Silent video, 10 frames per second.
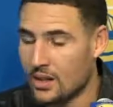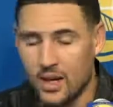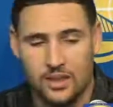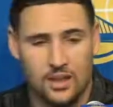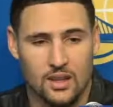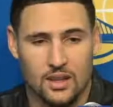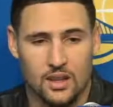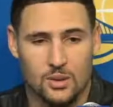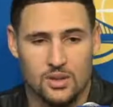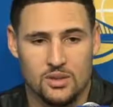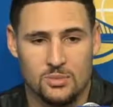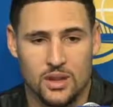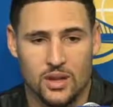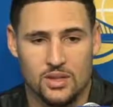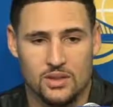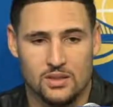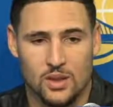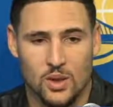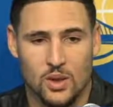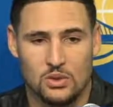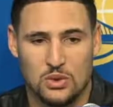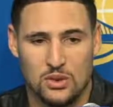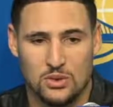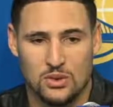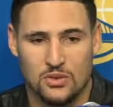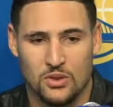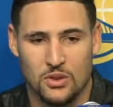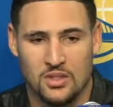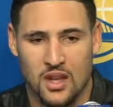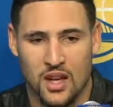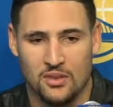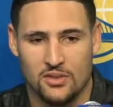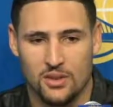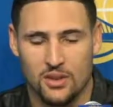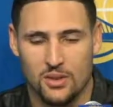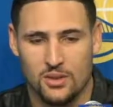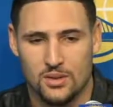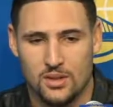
I think uh, we're just embarrassed of the turnovers we threw in the first half. So